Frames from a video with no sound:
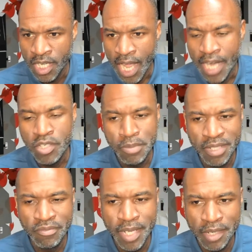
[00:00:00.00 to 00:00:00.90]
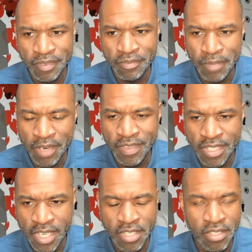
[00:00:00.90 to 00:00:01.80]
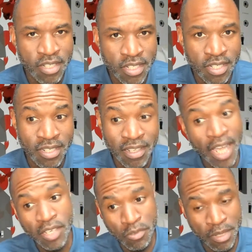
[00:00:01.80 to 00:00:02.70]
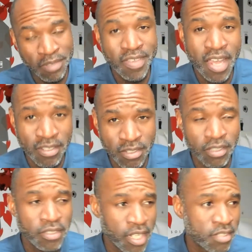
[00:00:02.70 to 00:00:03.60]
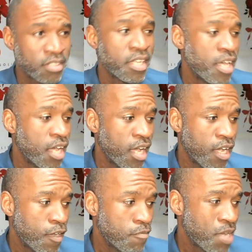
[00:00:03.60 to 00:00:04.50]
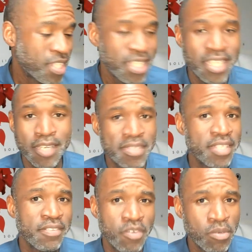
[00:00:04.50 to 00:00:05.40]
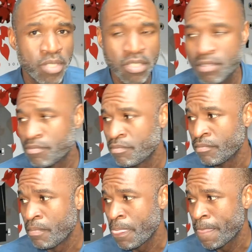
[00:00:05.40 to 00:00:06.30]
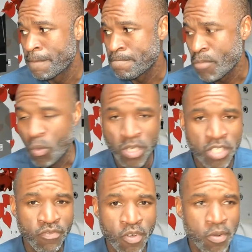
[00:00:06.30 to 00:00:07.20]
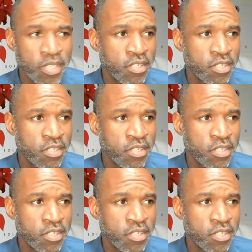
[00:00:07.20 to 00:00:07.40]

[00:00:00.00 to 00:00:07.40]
I do believe manifestation, DT. I do believe God is good. Yes. I think it comes down to focus. What you focus